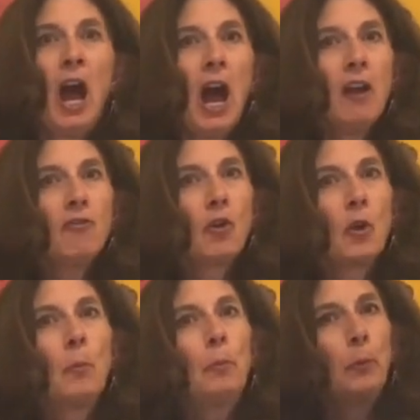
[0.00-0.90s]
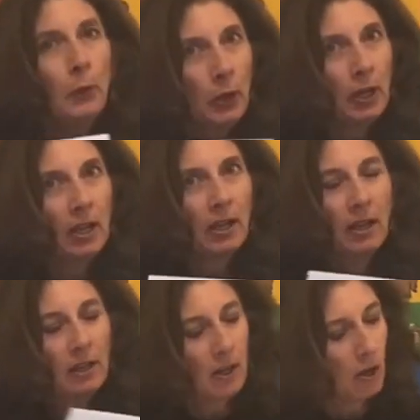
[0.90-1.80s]
I wrote a book
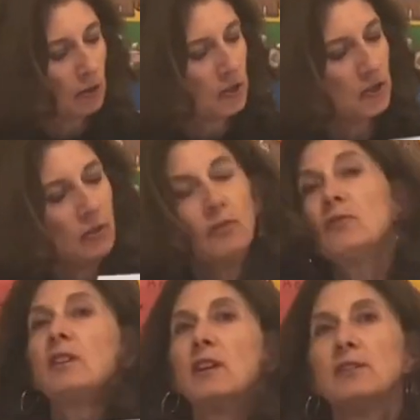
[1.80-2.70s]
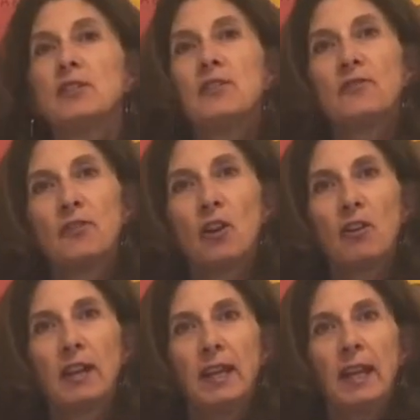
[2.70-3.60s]
called Children on
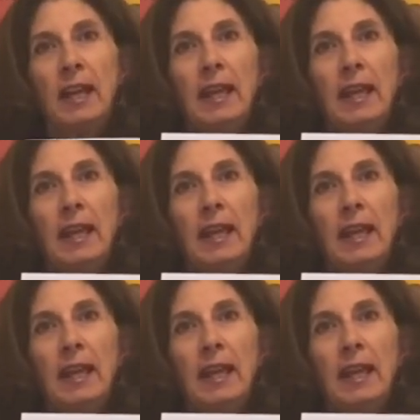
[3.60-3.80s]
Safari.